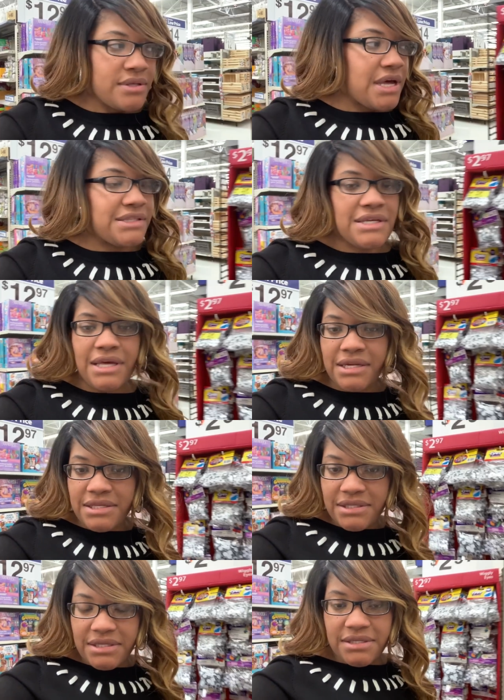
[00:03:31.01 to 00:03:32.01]
I think I
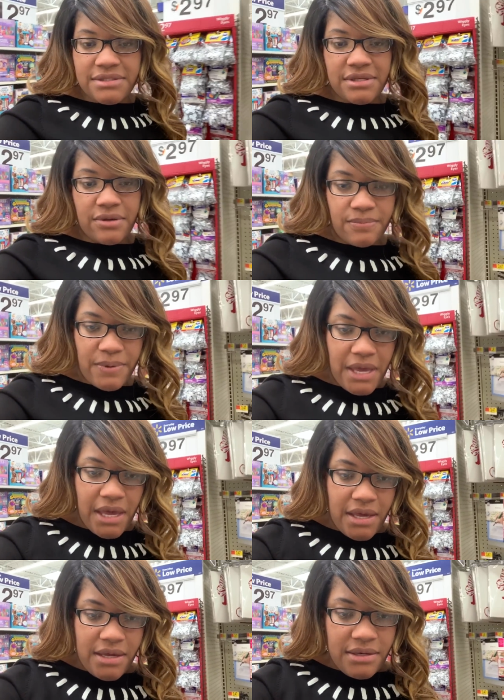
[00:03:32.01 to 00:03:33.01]
need to get some
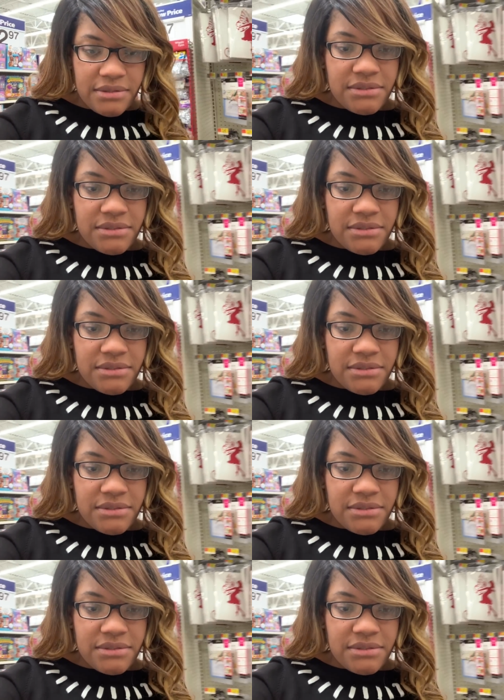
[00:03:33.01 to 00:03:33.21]
paint